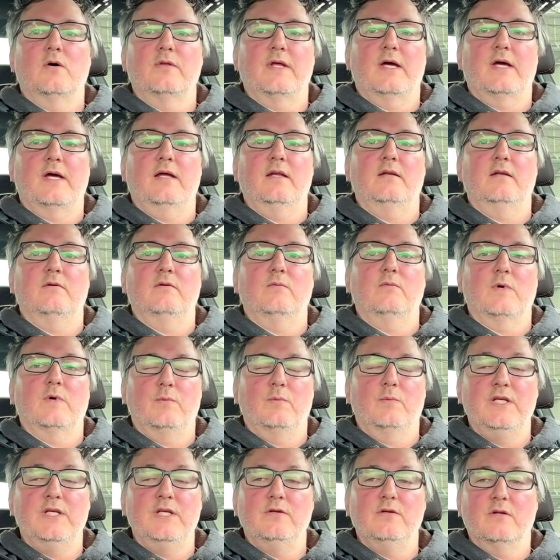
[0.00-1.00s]
So then
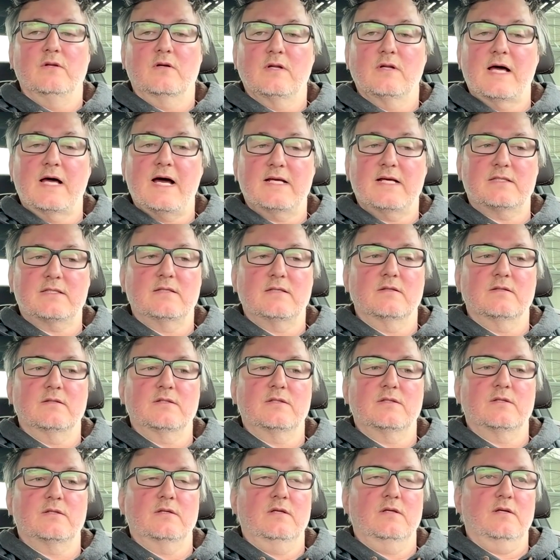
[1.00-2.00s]
when we do the
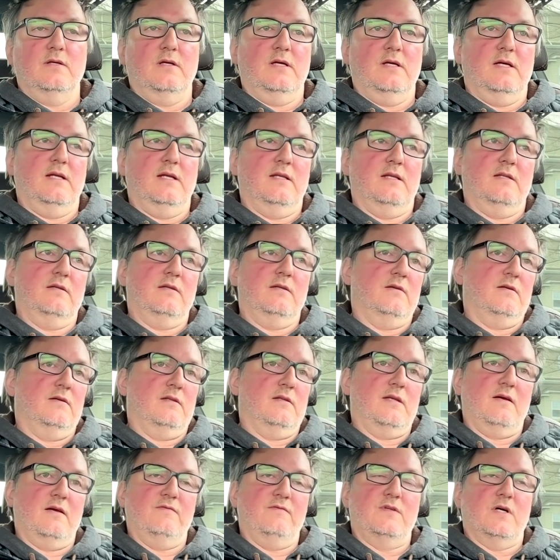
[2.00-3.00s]
classes,
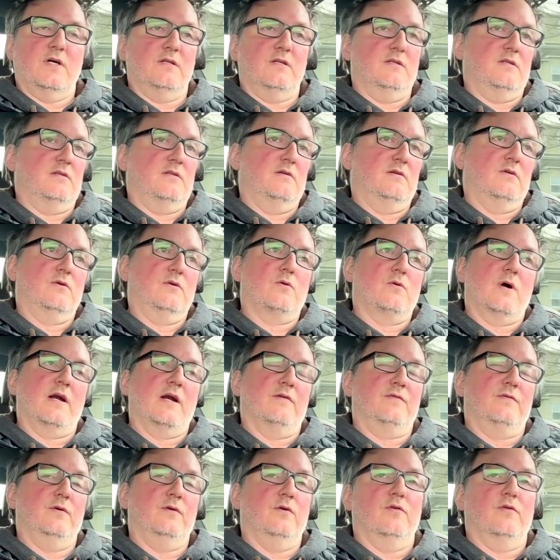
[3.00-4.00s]
and they've done
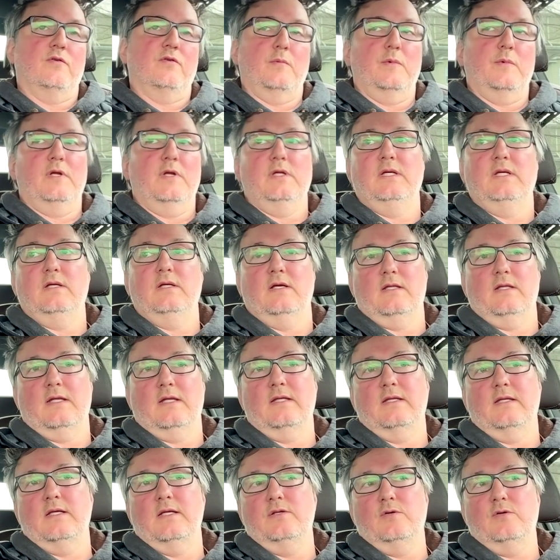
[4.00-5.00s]
quite a few of them,
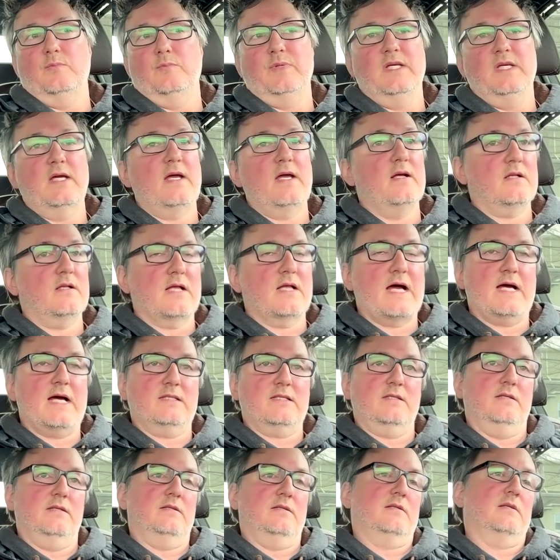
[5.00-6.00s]
and then they do PA
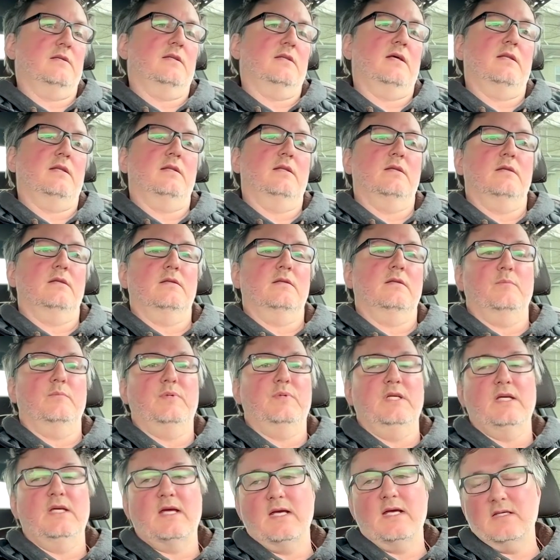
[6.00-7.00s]
classes, and
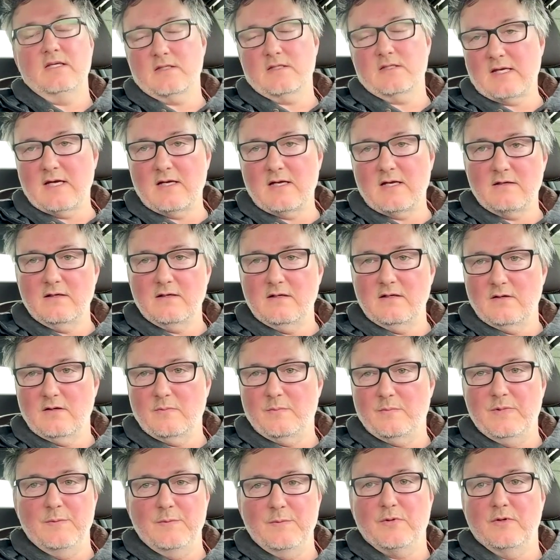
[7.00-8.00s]
then the PAs
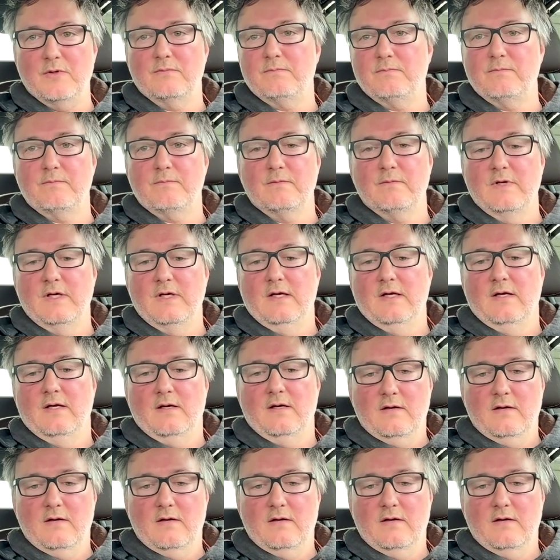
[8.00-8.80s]
get, people,